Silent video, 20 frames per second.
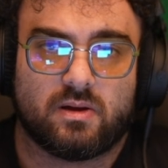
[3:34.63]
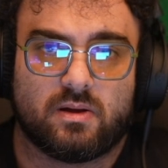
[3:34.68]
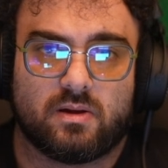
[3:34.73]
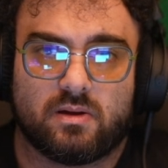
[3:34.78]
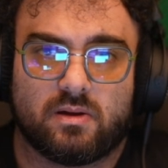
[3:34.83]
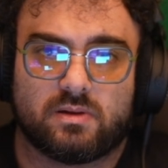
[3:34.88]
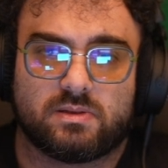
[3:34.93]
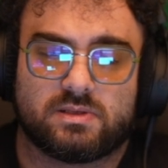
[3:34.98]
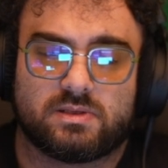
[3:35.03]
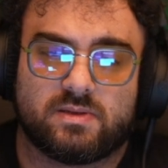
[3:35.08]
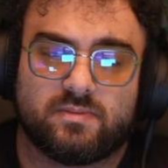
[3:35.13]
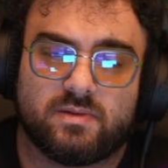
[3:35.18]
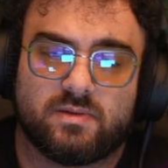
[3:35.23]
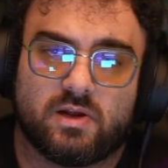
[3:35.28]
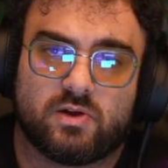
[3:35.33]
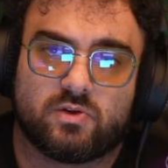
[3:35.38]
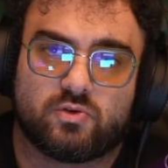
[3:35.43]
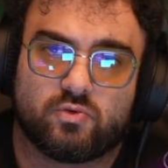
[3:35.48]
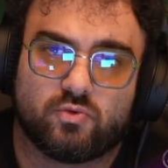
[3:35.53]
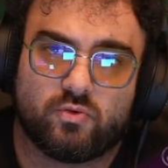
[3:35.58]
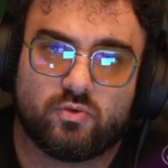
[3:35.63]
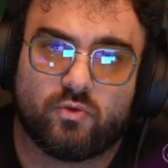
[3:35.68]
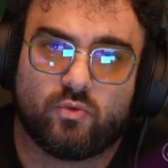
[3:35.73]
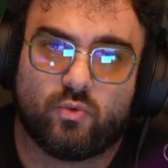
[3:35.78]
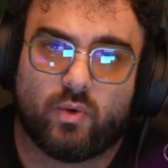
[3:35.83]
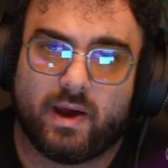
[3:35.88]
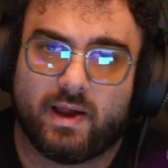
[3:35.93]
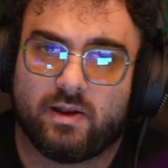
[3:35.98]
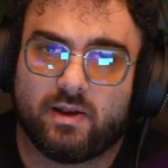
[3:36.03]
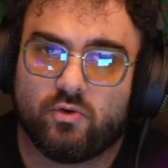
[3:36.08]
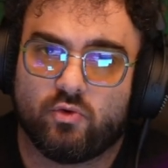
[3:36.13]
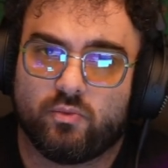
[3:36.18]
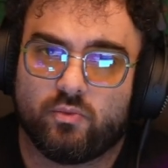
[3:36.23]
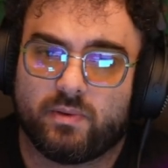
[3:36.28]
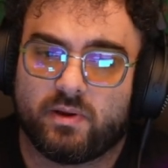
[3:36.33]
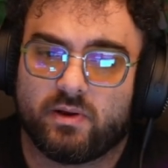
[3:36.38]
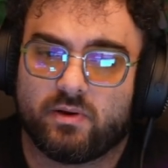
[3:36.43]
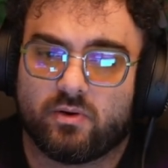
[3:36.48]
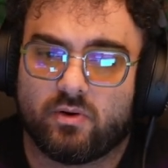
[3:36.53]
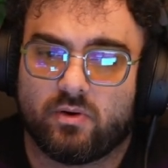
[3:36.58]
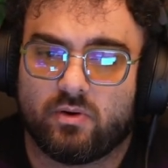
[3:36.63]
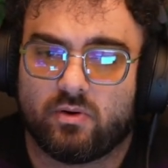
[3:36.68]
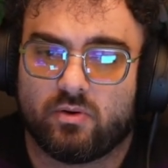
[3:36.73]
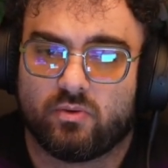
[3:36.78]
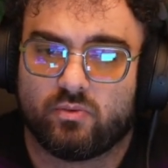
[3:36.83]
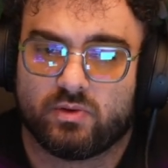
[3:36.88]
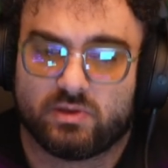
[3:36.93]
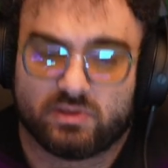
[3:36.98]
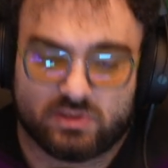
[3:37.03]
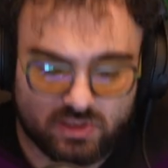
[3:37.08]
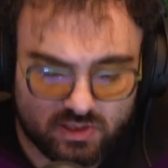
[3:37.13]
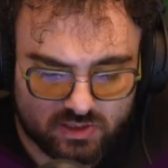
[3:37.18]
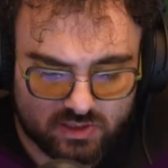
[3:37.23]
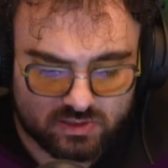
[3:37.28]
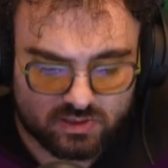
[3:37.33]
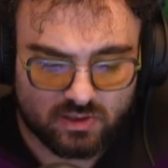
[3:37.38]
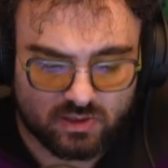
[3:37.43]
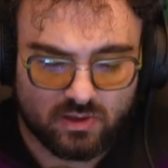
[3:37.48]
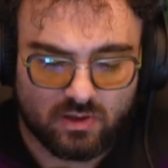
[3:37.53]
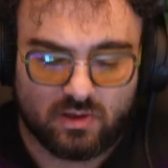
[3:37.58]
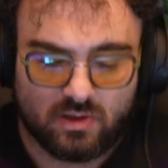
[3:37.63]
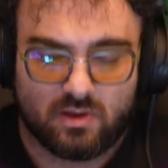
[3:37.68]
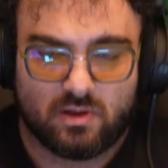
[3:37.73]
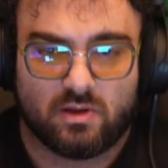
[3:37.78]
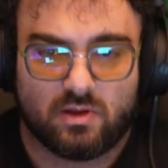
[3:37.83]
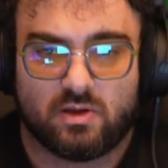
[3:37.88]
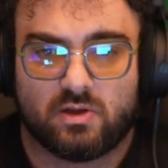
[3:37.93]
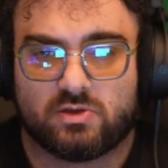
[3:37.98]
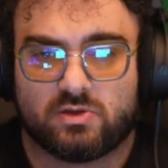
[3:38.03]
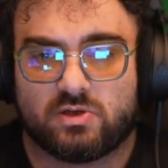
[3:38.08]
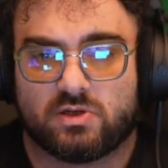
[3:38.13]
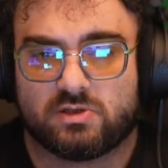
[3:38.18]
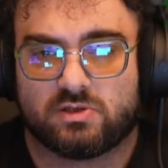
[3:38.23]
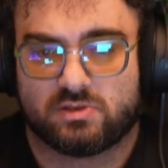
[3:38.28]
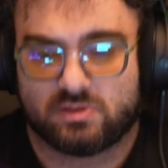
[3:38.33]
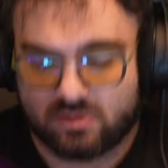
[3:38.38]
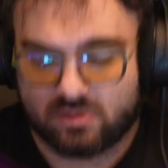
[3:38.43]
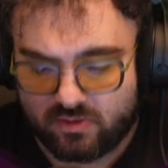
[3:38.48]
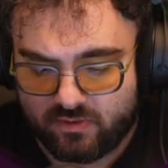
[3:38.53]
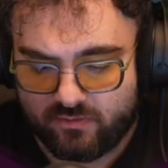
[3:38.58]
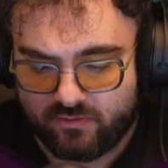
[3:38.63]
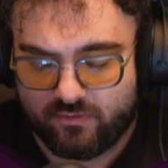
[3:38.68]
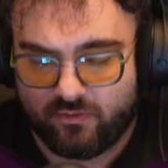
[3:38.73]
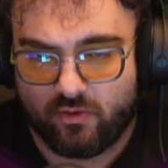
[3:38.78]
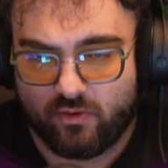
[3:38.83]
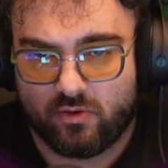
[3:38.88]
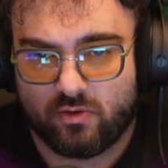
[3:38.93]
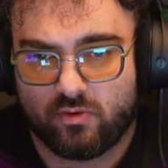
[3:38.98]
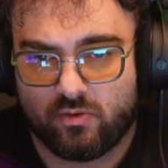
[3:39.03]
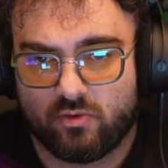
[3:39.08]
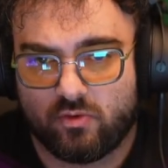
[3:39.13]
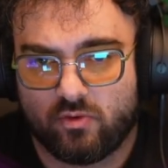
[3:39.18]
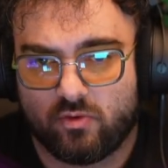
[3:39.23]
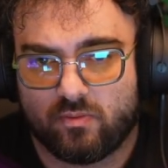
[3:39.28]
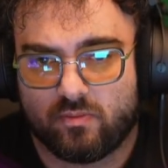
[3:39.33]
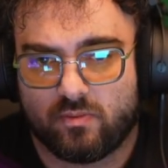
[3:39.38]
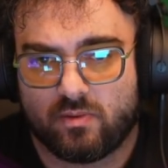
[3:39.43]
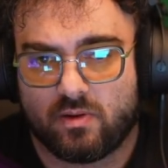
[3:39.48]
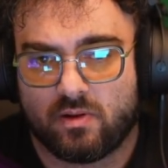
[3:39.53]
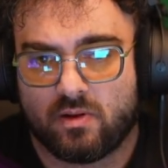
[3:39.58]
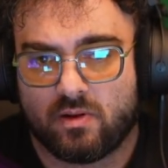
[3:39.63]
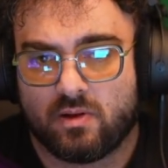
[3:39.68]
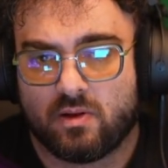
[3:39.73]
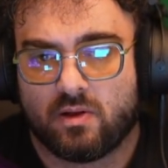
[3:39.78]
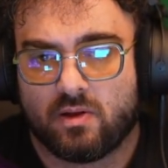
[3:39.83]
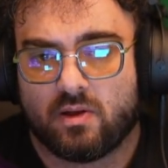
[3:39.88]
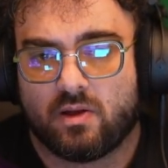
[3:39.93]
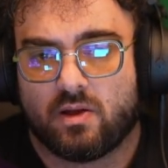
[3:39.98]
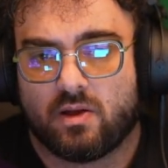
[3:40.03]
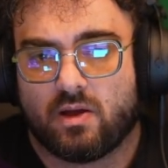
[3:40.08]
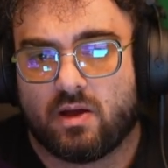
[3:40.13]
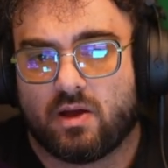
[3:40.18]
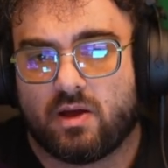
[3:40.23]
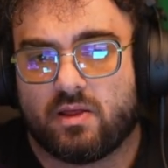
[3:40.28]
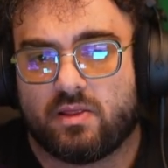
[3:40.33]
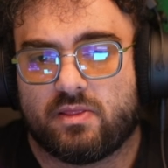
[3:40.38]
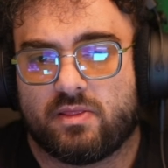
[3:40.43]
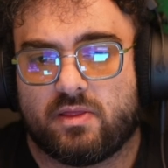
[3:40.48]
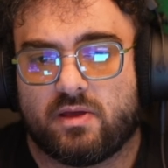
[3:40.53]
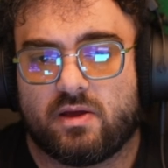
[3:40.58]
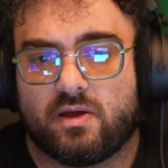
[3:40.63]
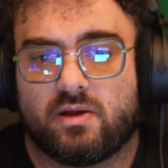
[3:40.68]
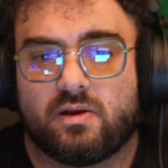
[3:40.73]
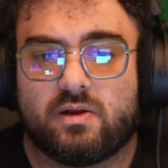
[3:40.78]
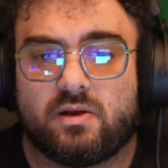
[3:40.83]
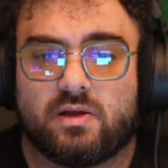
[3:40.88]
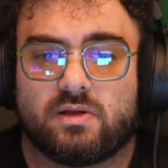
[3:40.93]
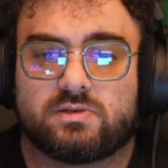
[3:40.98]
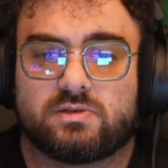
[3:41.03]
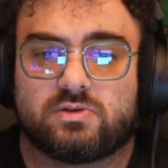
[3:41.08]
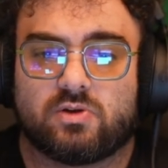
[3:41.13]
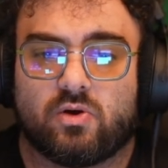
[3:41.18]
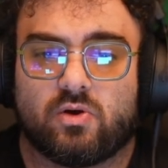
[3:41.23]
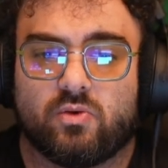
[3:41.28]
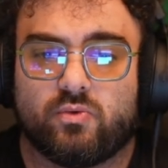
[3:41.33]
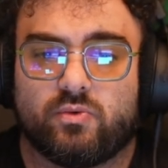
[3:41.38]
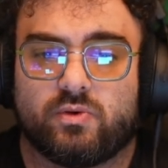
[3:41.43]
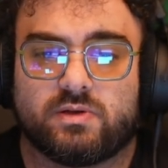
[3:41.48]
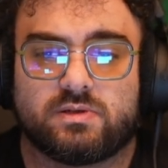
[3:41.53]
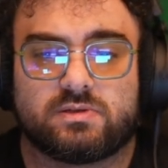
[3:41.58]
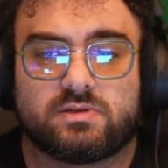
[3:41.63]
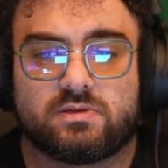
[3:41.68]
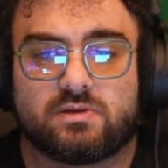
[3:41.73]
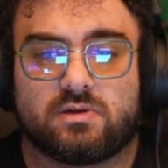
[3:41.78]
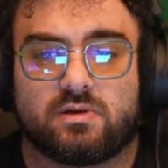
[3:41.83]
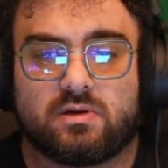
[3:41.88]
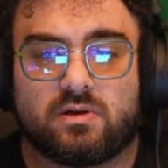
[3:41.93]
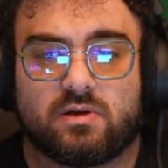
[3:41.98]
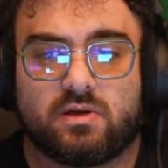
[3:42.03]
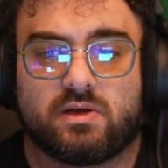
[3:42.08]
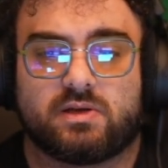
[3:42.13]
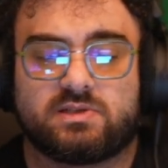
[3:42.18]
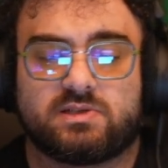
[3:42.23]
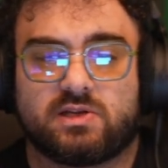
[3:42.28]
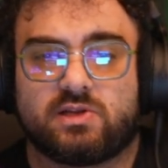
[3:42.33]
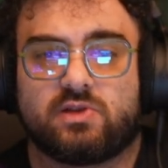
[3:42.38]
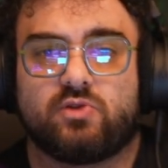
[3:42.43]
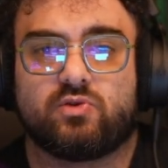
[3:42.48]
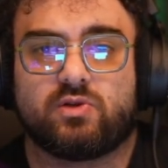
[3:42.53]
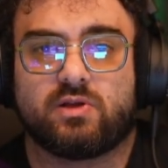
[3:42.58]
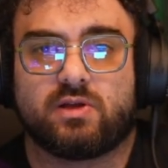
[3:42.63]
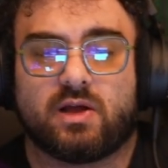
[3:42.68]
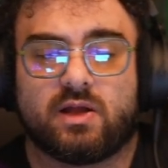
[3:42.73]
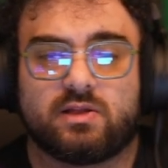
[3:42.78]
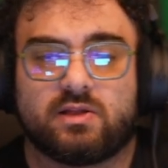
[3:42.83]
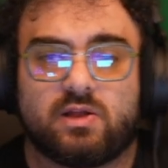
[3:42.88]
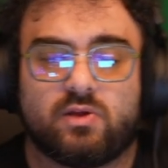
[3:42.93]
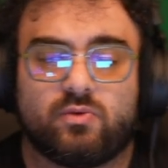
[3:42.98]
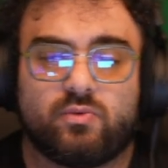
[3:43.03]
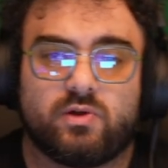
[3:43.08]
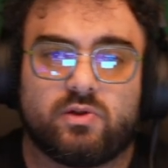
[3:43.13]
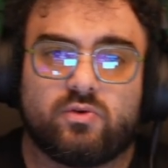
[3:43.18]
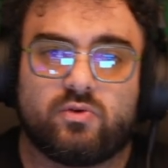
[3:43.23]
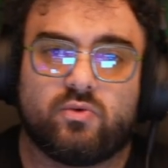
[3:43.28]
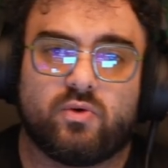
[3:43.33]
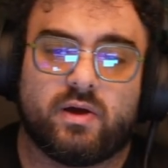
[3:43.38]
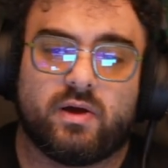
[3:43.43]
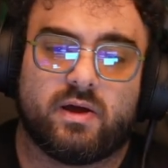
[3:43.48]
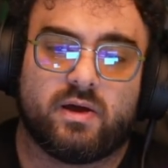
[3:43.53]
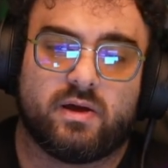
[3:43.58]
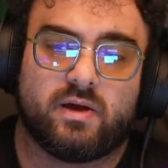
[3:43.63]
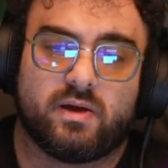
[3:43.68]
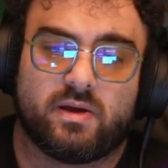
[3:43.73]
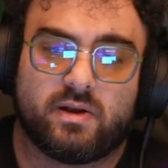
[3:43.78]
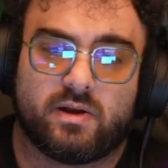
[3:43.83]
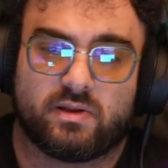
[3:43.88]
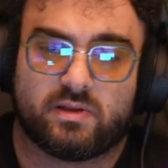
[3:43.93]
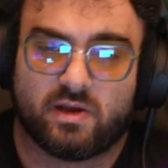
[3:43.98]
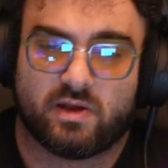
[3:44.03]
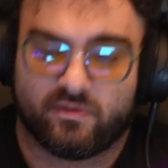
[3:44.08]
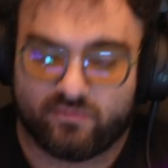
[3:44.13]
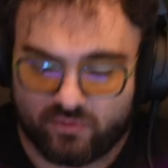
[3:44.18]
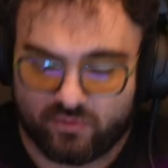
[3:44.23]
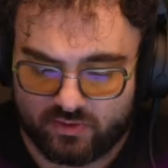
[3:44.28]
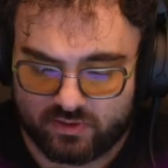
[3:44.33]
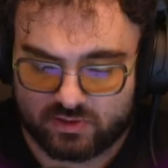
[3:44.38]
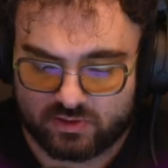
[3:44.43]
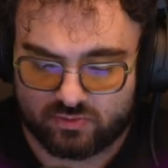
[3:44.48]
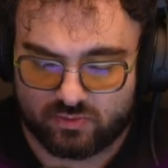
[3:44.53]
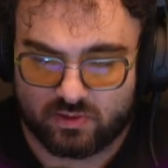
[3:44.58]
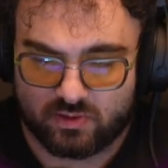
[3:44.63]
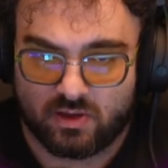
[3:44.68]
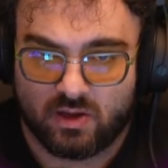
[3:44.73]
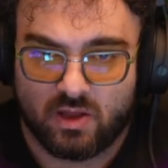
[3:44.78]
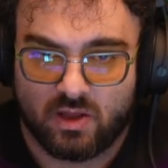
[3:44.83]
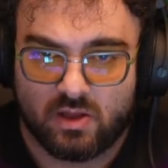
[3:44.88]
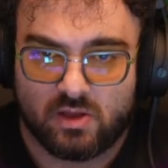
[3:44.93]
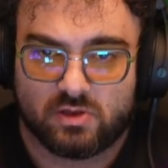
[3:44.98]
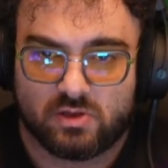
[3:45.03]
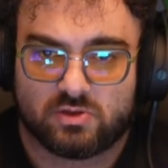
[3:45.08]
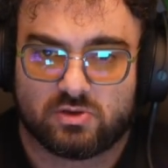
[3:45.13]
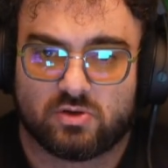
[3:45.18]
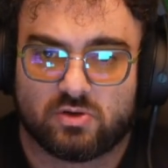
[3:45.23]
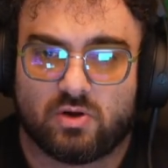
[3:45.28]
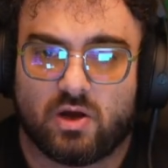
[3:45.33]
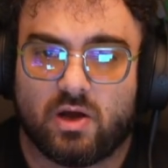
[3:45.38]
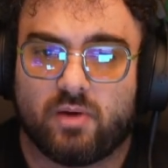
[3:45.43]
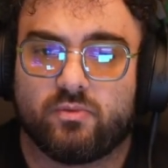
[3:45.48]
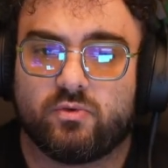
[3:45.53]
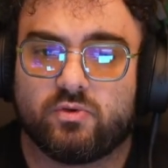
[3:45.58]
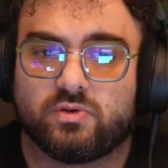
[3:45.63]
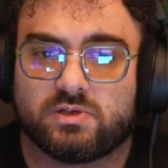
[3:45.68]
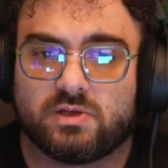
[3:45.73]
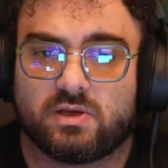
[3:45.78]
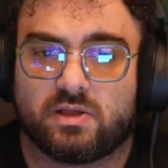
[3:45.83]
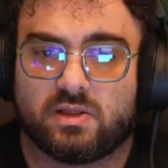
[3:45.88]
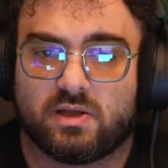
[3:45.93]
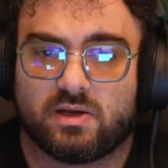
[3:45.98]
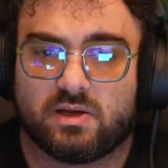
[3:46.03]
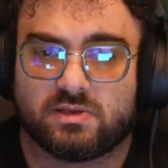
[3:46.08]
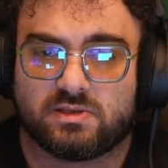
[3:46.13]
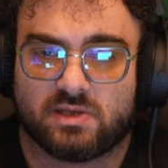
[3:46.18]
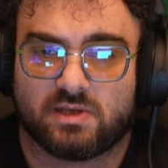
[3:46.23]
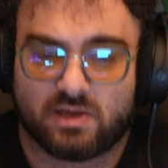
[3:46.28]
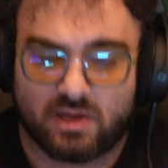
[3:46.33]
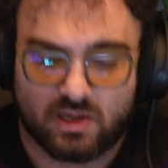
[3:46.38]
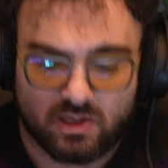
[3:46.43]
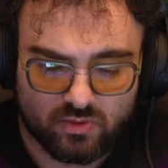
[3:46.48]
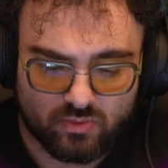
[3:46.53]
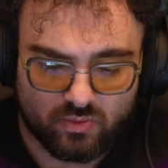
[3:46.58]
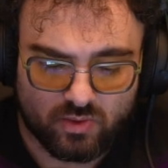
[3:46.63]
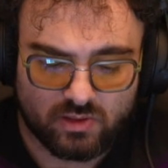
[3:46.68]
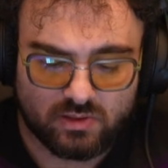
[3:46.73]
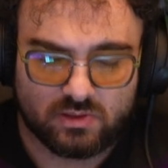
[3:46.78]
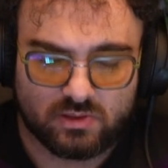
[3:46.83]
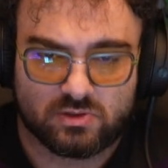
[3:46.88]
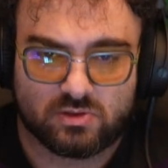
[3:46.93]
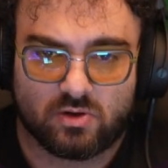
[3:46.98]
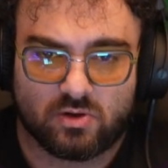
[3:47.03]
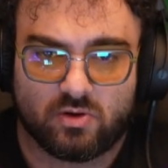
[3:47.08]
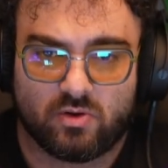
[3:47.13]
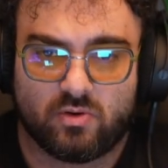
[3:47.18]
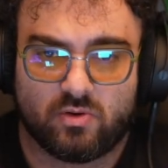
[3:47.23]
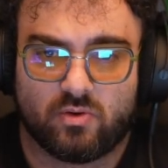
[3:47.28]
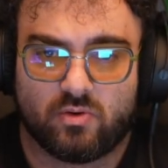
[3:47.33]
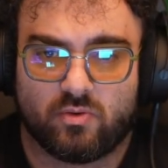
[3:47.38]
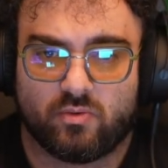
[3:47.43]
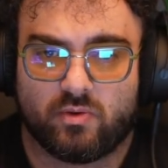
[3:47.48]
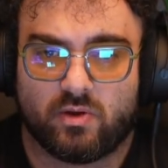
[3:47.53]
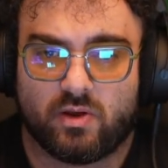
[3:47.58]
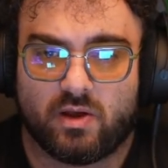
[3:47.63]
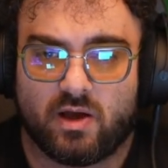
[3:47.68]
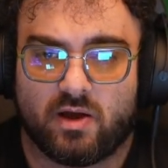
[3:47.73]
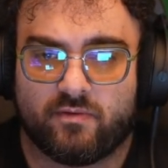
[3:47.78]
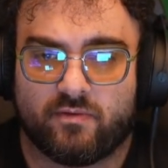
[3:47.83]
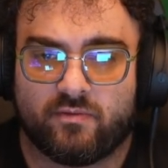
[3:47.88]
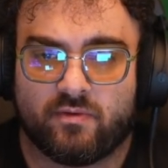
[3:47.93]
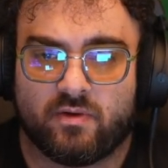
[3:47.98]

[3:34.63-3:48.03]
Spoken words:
similar to while loop in Go, which is just for loop, and then it's always executing until we do a return for this one. So I'm using the second one. So we have